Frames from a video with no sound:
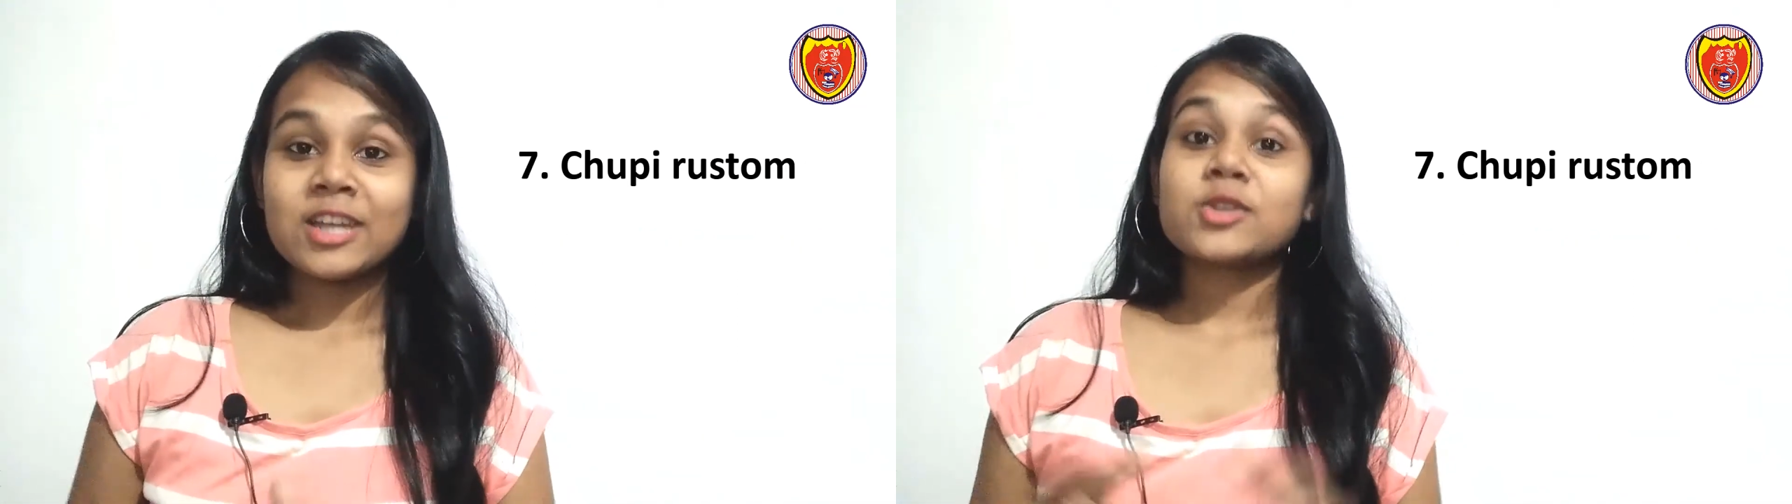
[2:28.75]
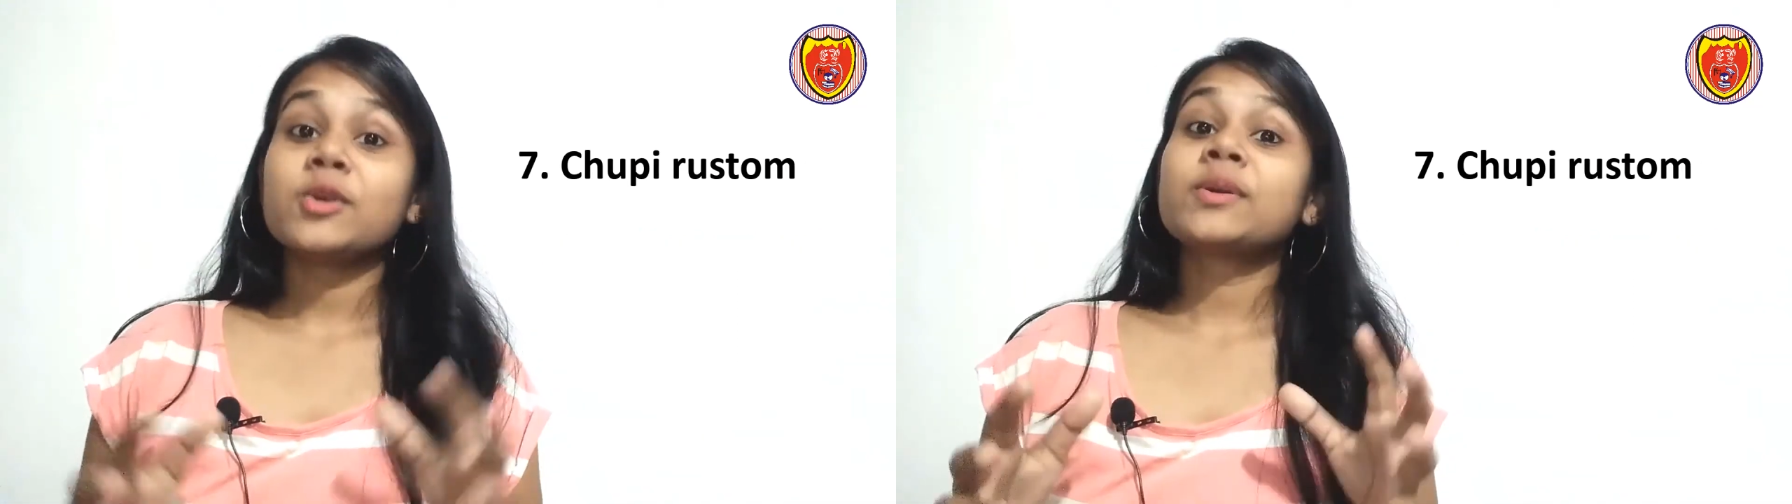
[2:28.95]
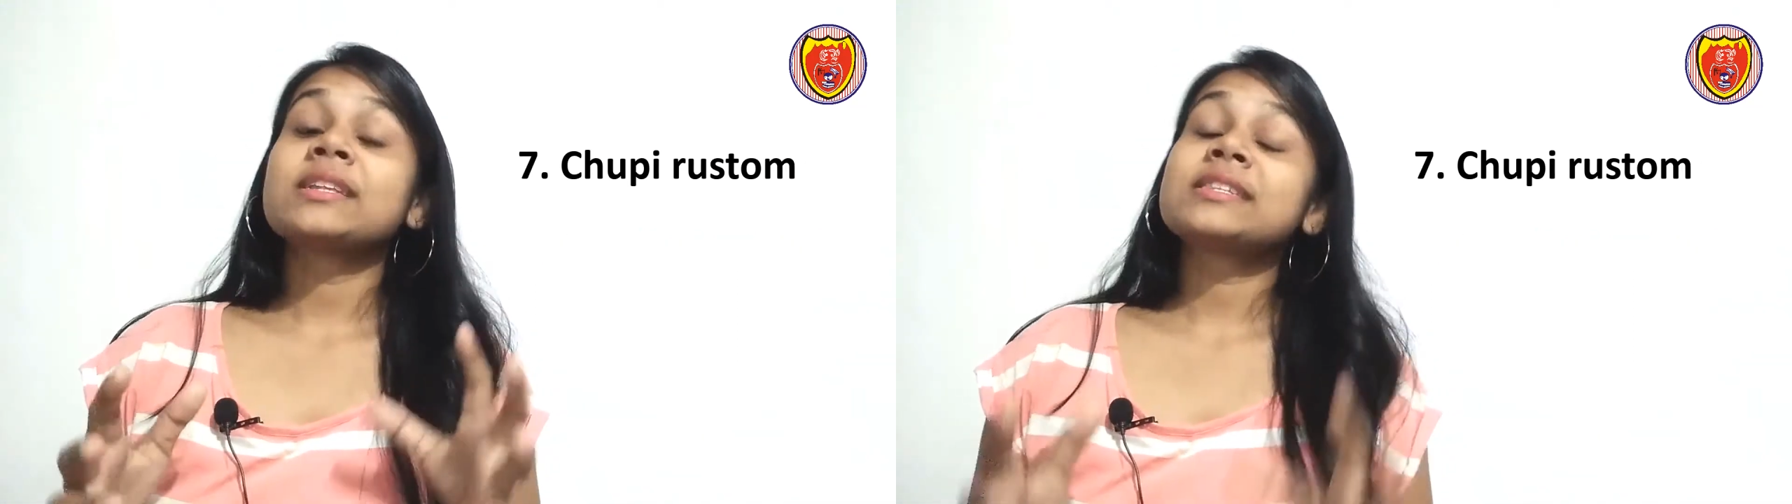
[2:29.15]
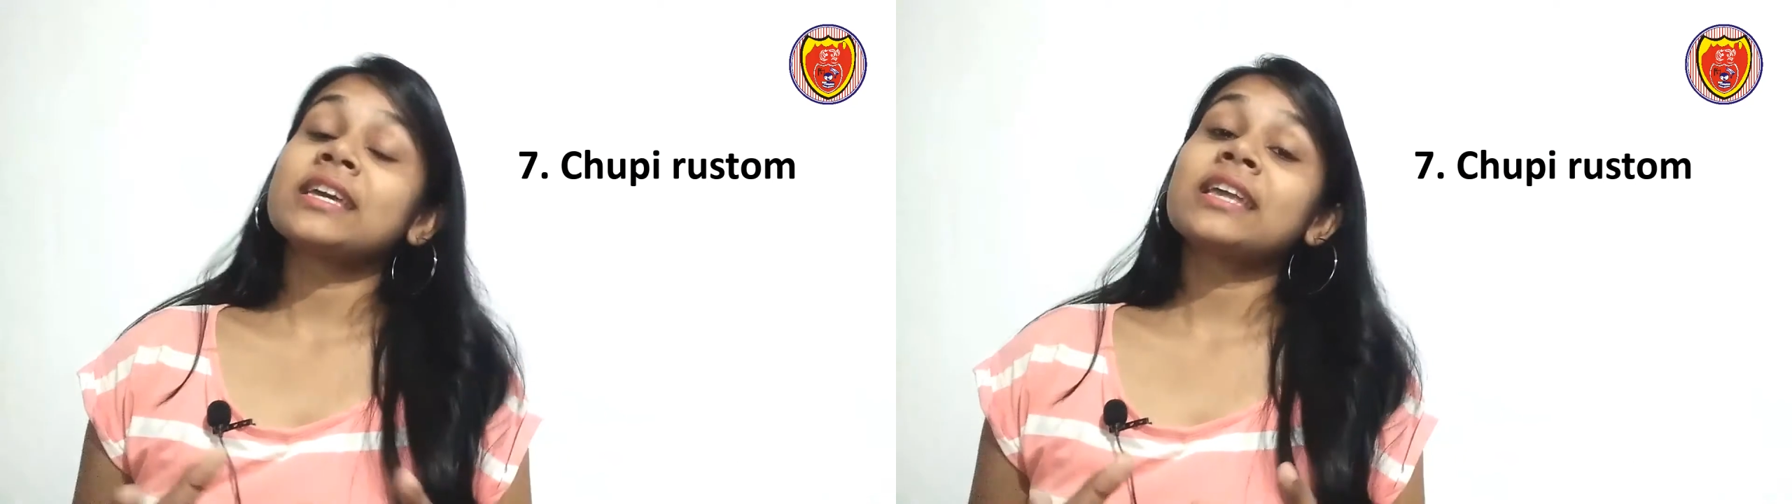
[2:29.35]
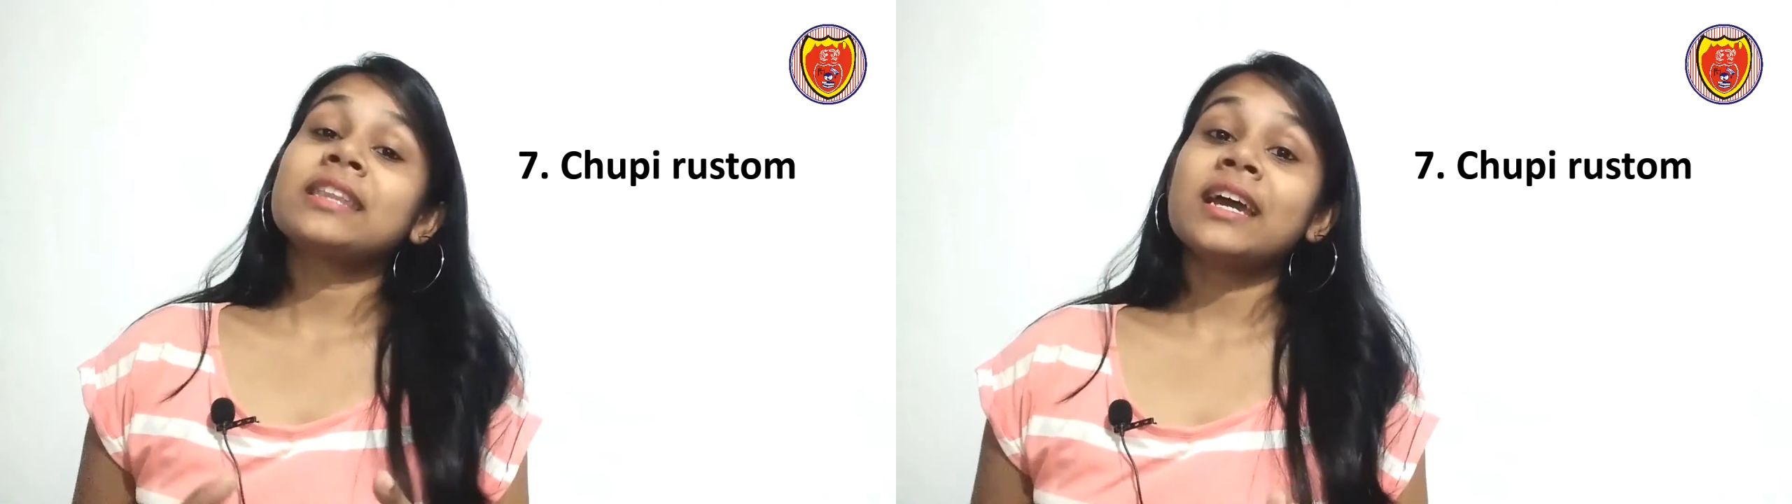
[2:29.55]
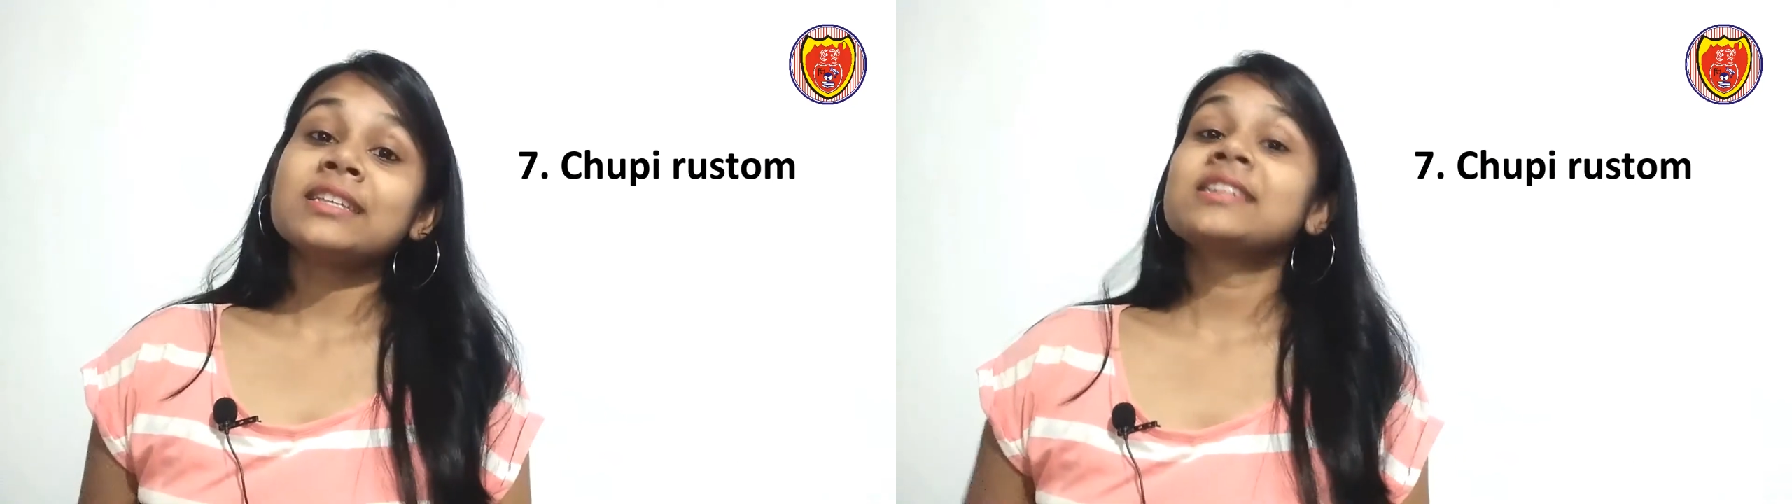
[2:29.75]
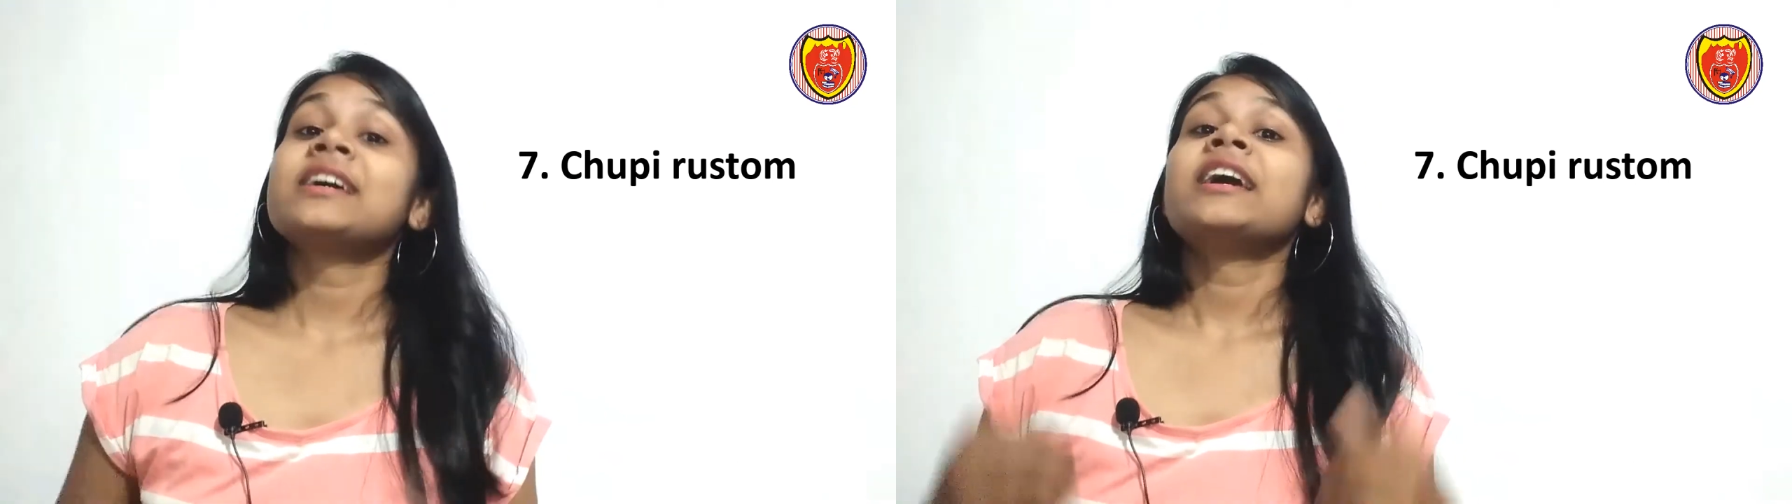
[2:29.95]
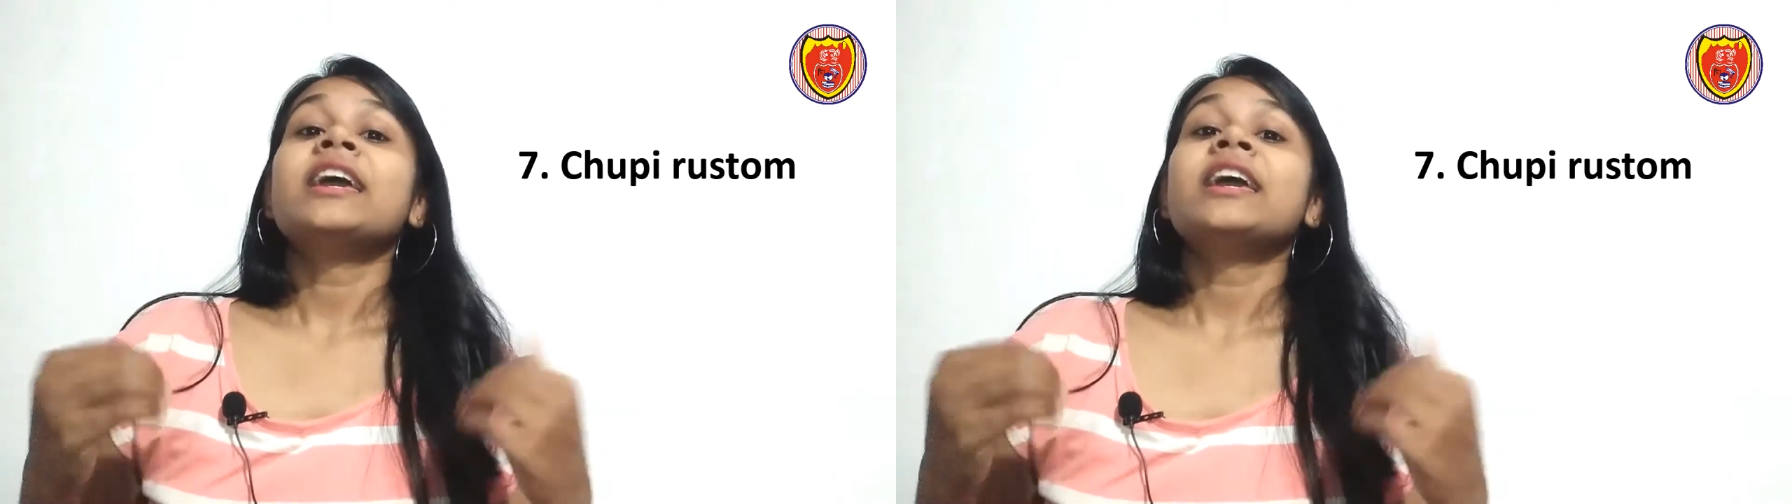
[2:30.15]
So you can say that